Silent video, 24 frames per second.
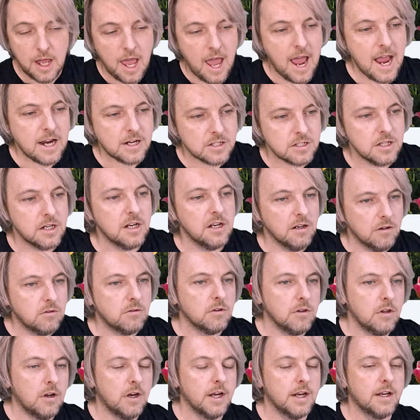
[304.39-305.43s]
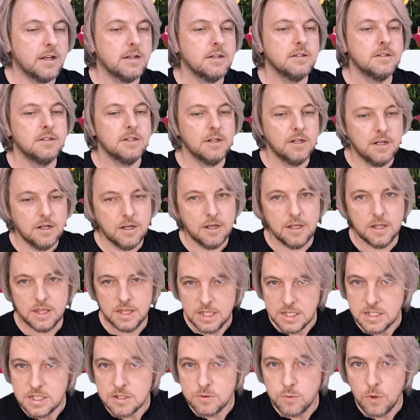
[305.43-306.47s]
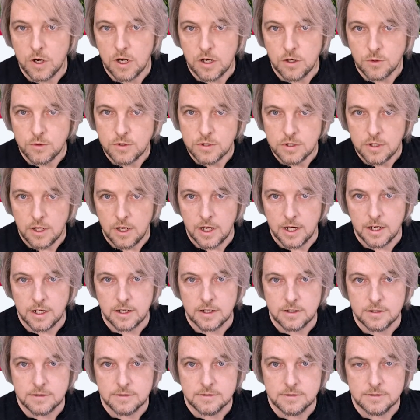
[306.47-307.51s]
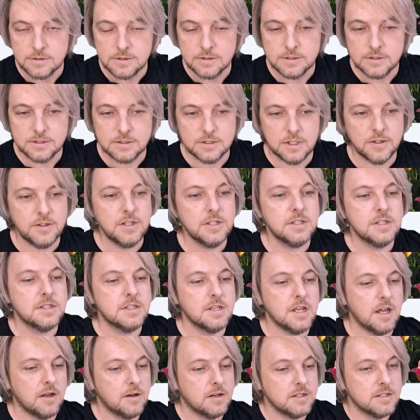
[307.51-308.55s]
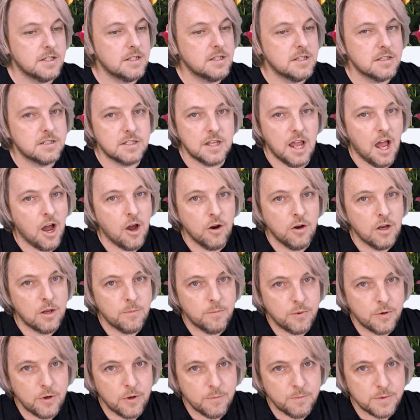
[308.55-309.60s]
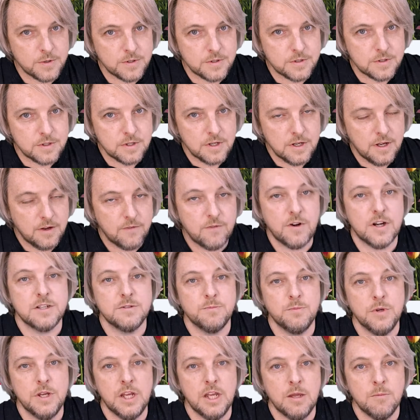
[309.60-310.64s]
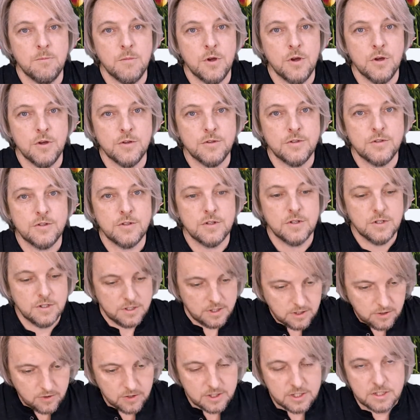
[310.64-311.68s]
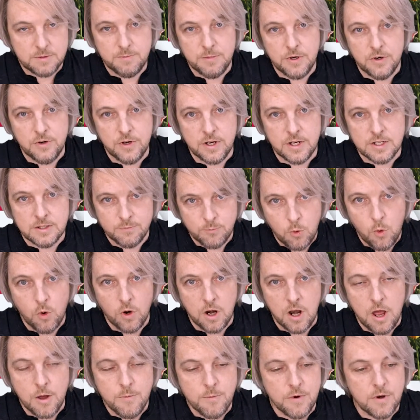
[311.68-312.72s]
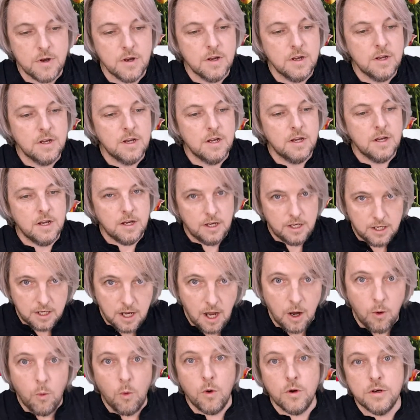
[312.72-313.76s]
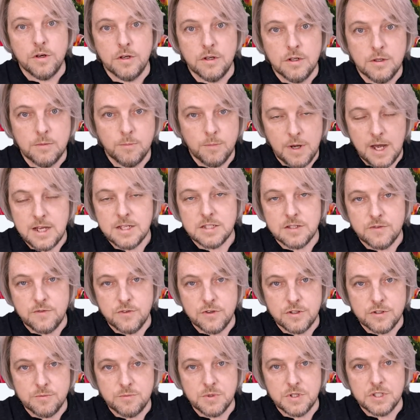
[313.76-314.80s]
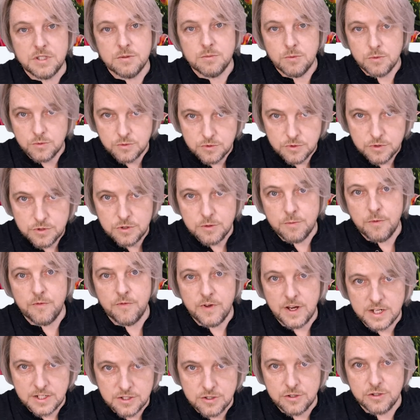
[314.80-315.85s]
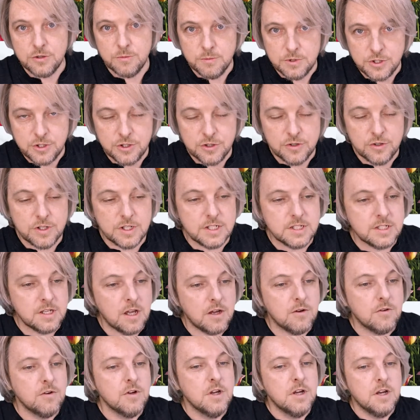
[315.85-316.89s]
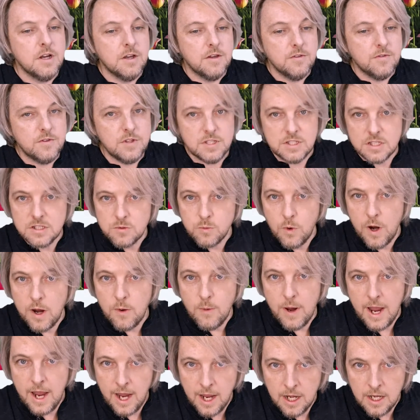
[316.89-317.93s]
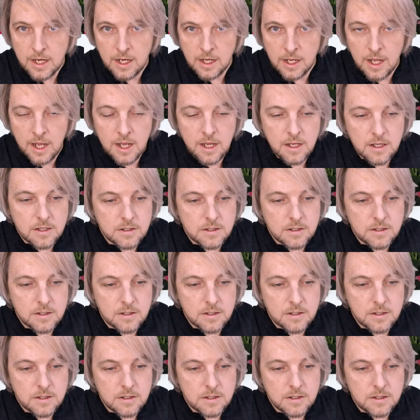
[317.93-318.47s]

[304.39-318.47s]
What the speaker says: actually look like? This is what it looks like. So this is, because this is the only purpose for us being immersed, got his spirit in us, portal open, go on, past the first principles to perfection, to maturity. So this is where we're heading, yeah?